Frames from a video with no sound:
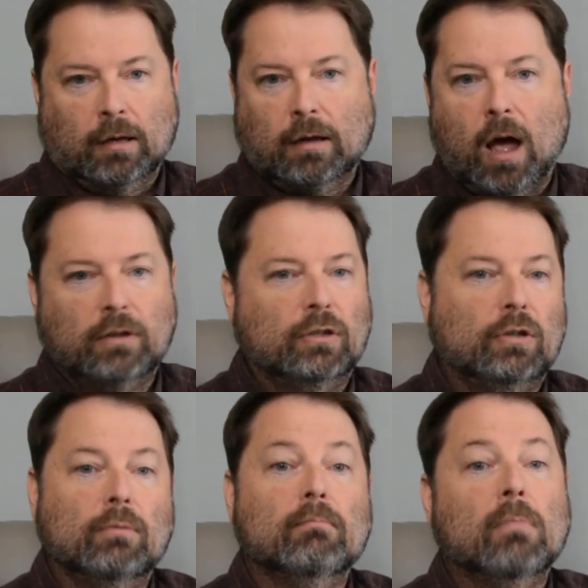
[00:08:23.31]

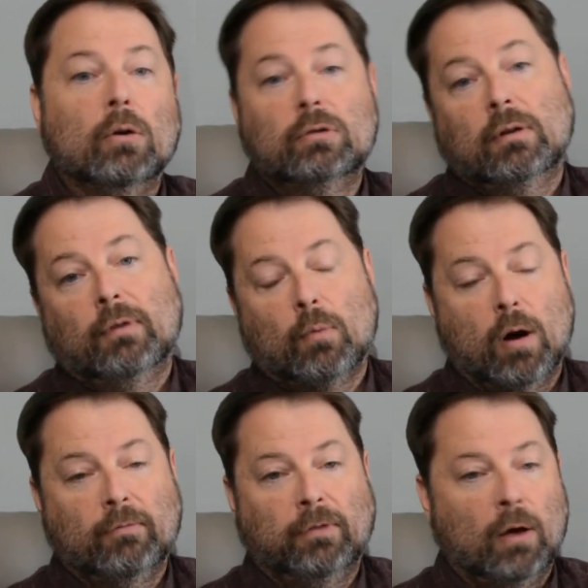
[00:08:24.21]
constitute most of your
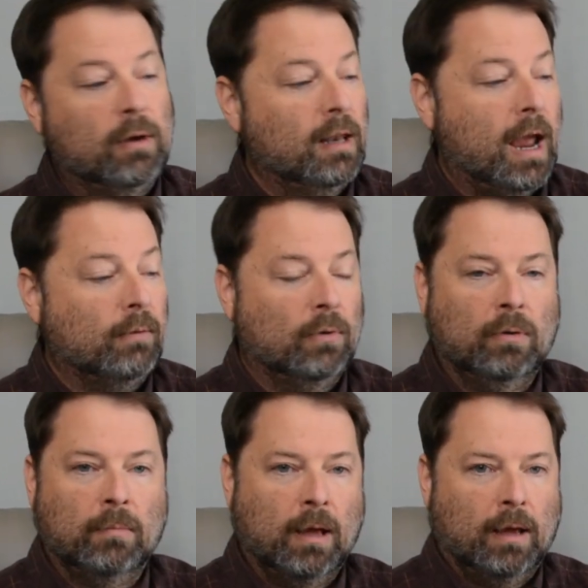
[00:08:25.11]
workflow in Lightroom,